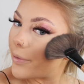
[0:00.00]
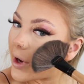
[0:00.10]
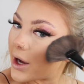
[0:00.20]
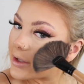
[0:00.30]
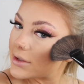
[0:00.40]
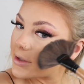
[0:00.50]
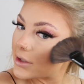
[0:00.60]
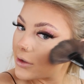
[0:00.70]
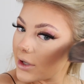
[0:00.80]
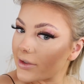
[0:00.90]
But
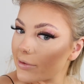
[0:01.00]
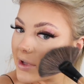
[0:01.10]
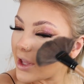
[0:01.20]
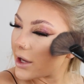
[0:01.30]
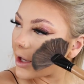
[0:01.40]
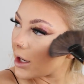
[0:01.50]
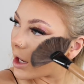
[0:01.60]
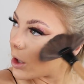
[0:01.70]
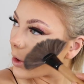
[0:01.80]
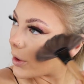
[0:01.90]
still gives me that
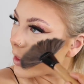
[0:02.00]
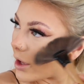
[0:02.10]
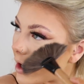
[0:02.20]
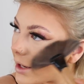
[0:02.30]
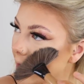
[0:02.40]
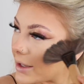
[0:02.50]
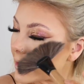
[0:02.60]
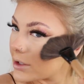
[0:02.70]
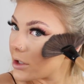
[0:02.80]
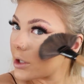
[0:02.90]
glow that I
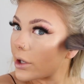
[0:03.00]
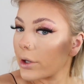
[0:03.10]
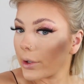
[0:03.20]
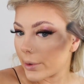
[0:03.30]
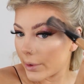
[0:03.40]
need, you know.